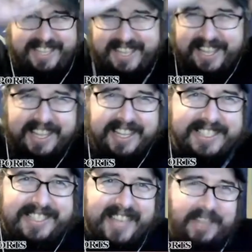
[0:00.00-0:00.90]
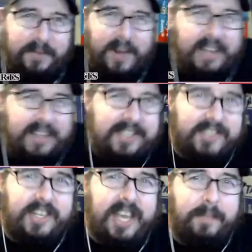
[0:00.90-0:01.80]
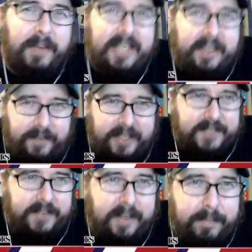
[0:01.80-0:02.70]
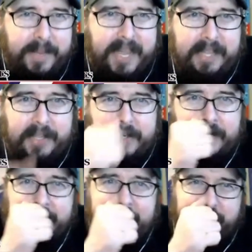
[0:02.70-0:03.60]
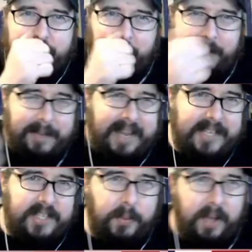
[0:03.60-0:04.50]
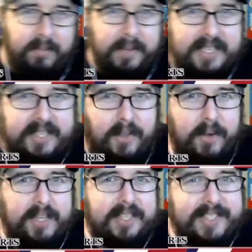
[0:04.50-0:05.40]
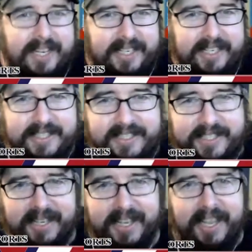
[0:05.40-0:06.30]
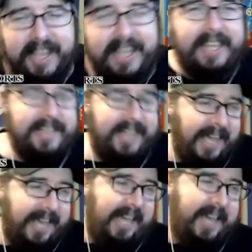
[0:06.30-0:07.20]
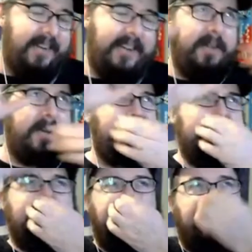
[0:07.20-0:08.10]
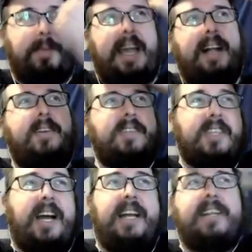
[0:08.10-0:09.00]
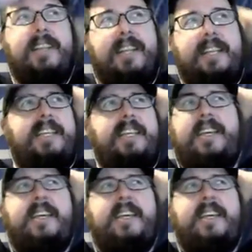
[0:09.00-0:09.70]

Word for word: yeah. Seth Rollins, champion, defeats Finn Balor. Short match, twelve minutes thirty seconds, and I I don't know. Uh, Finn is kind of like